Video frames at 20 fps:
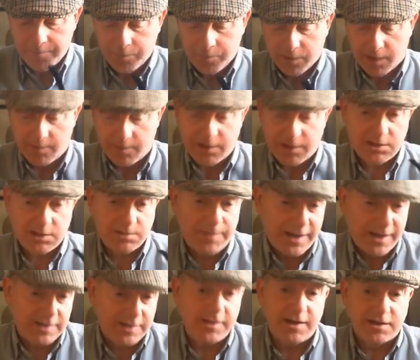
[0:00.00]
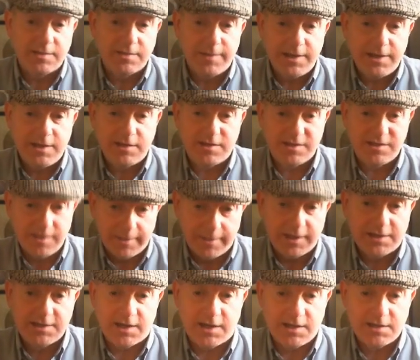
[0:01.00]
Now I'm expecting it to be this similar
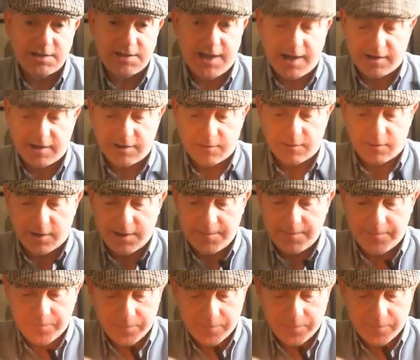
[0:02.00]
taste to Hallow Wine.